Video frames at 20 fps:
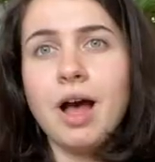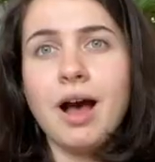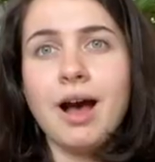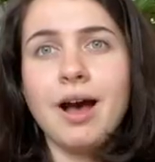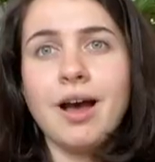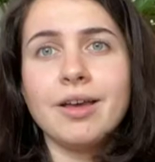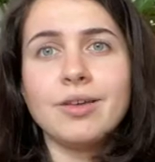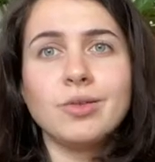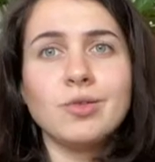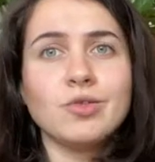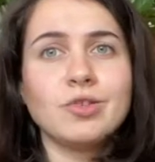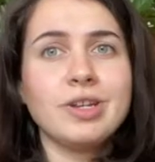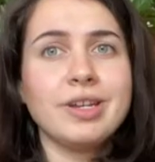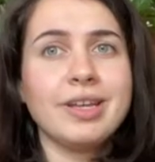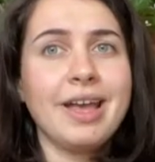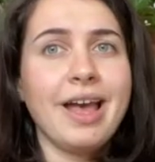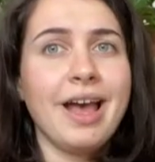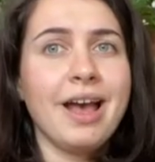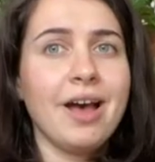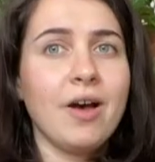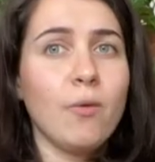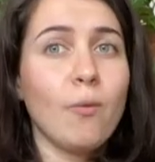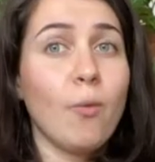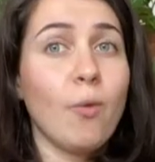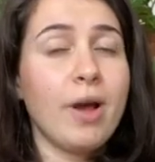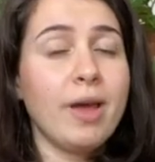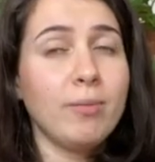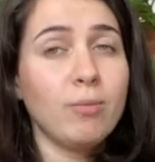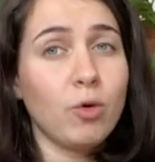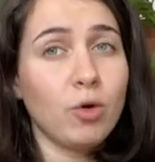I usually have
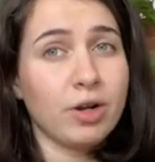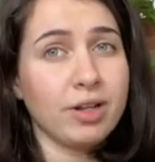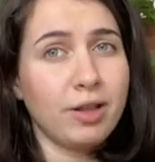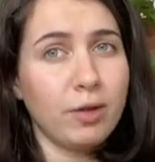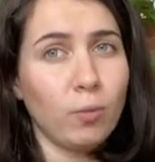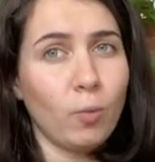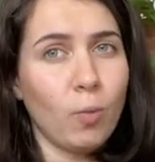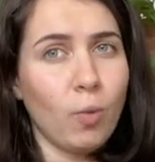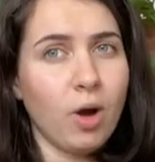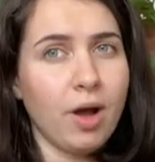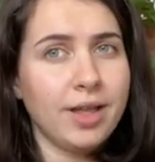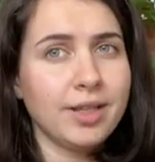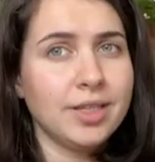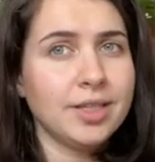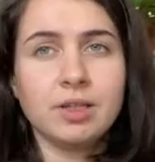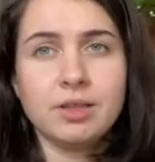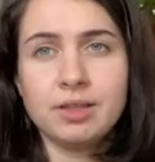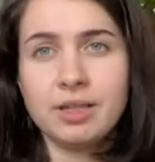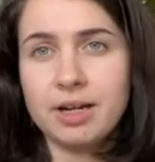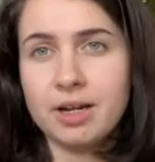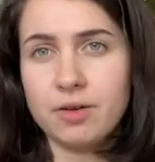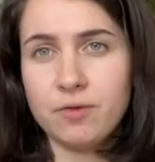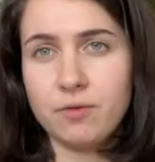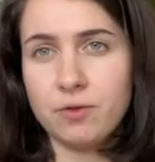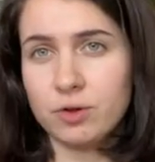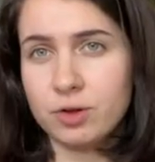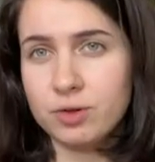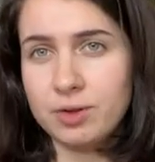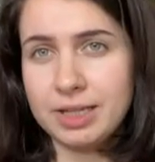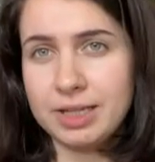way more than one. They are
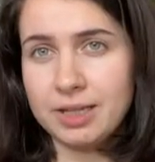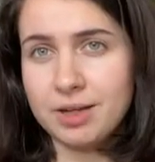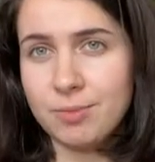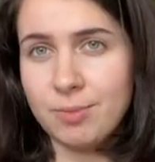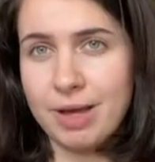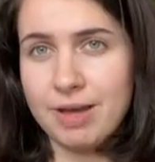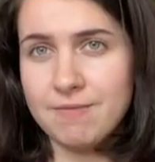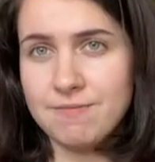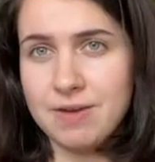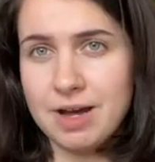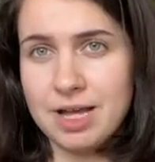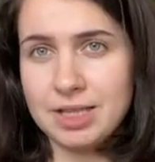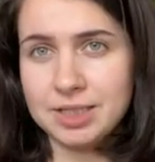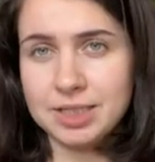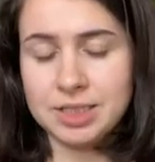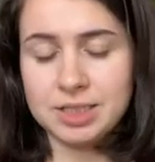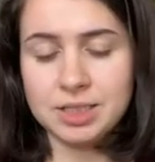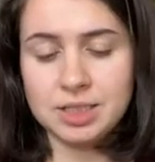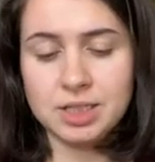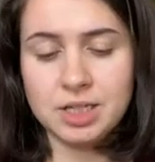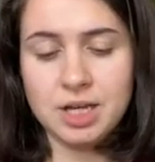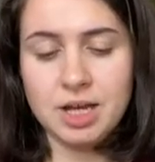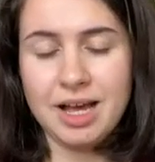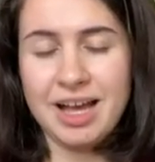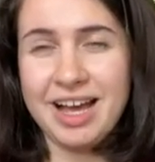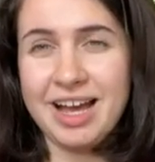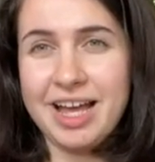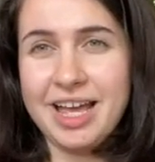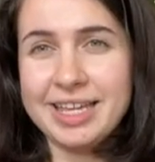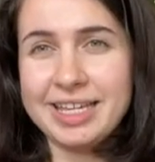for cleaning my violin.
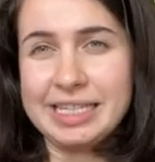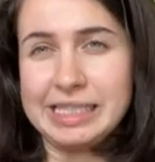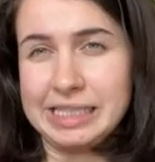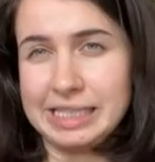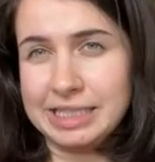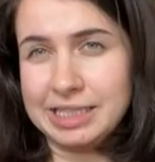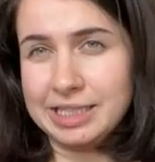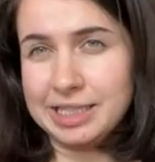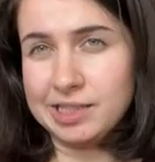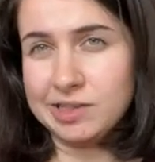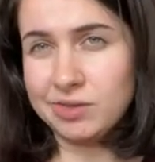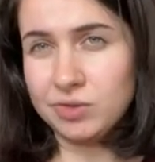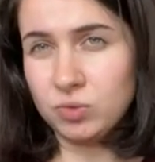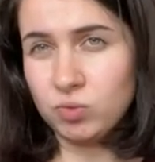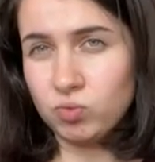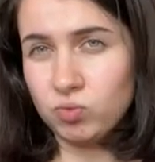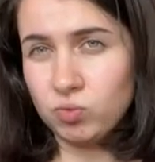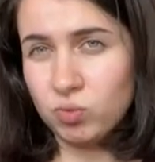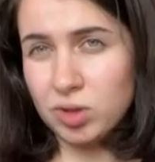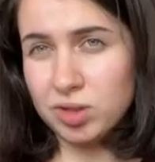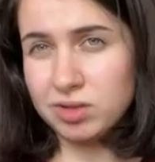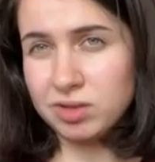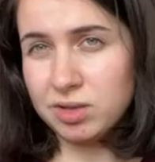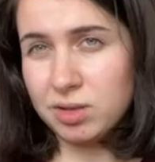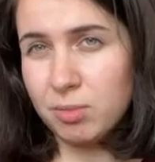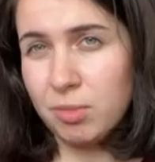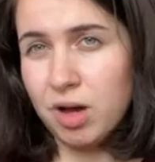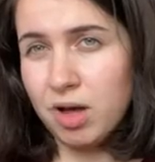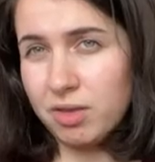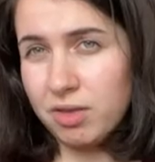I clean it once a
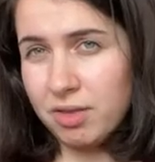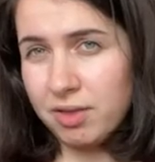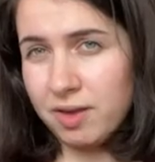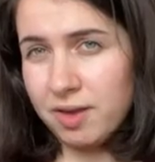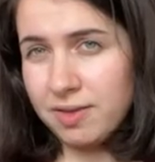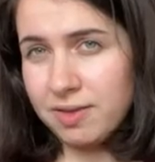month, I